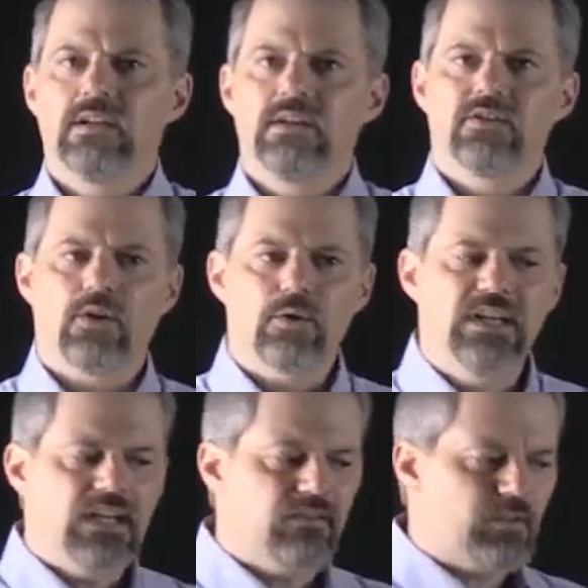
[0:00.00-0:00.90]
So
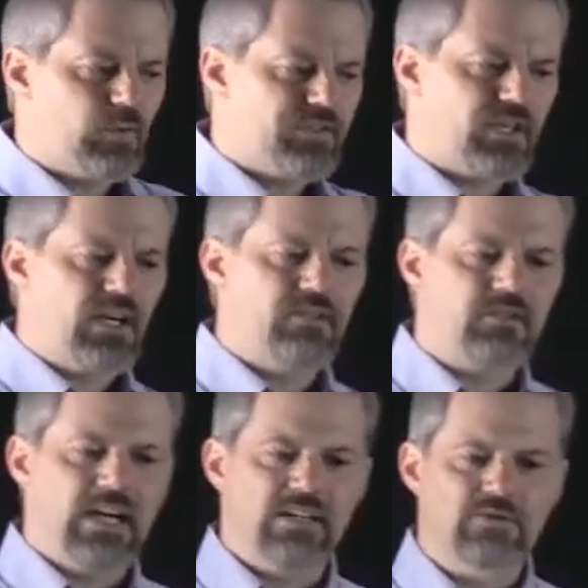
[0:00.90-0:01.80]
given what the
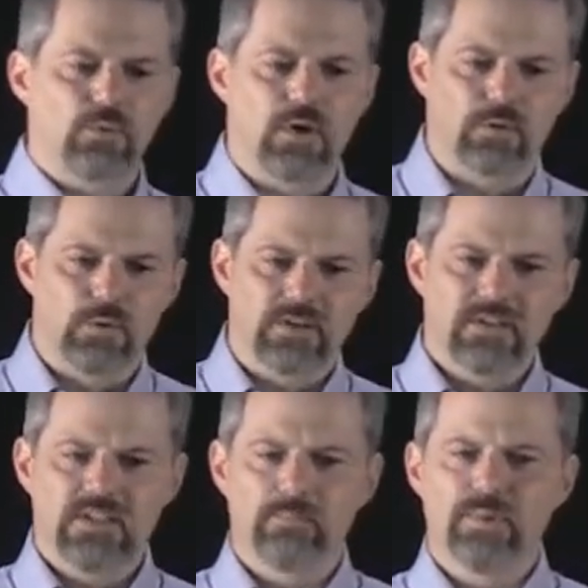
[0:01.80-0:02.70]
country has to work
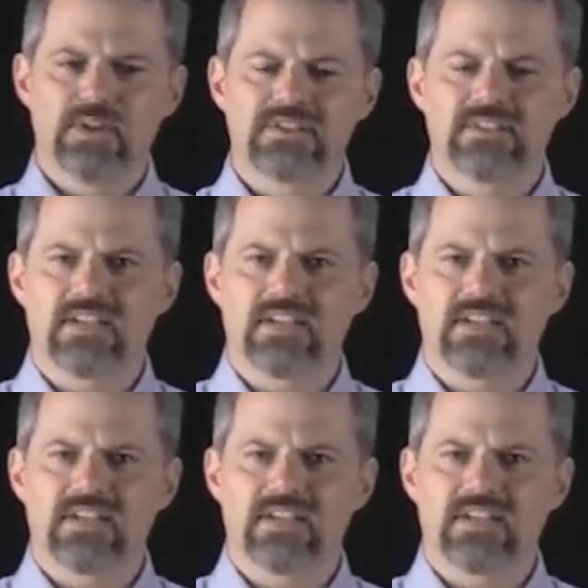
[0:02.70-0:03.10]
with, inputs and